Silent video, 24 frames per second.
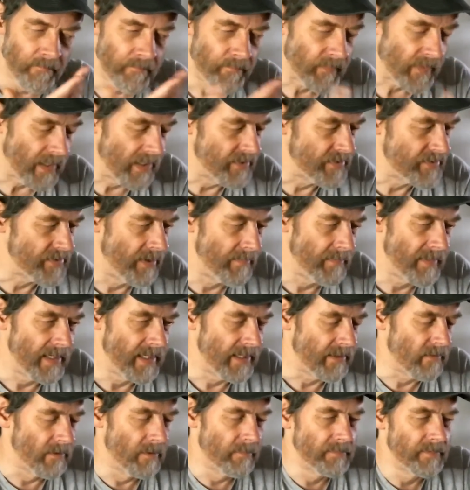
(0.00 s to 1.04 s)
in some
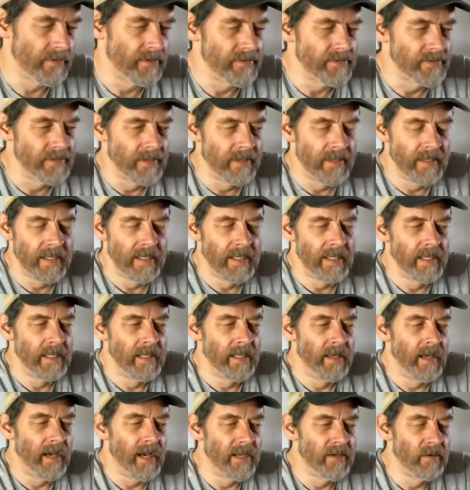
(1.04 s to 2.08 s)
helicopters.
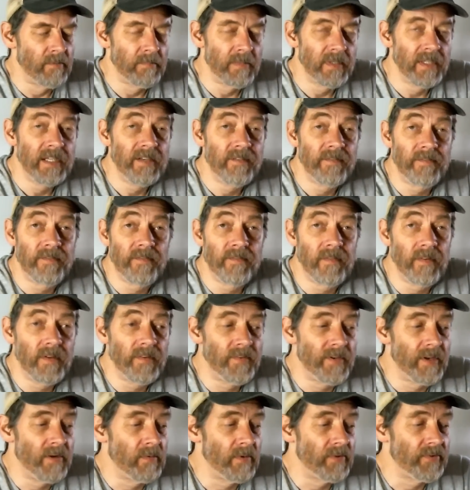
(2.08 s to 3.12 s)
I don't believe
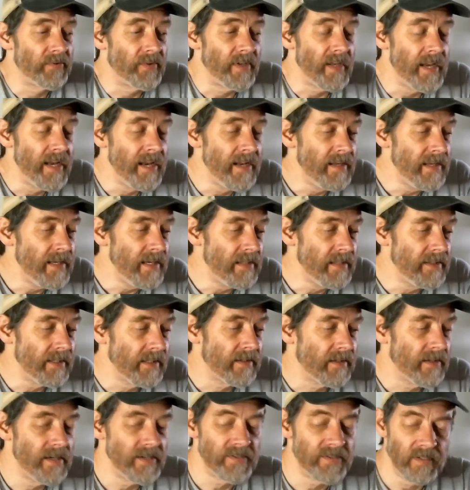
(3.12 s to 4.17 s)
there was any
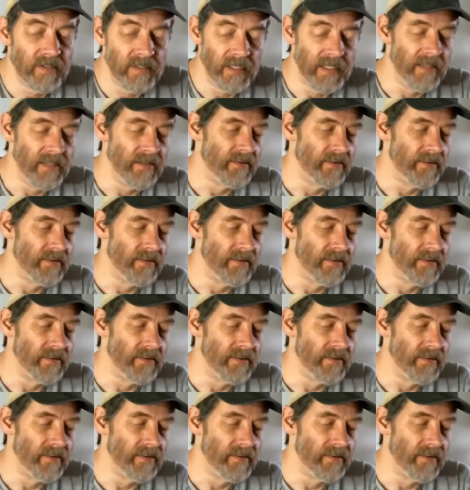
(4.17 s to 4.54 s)
indication in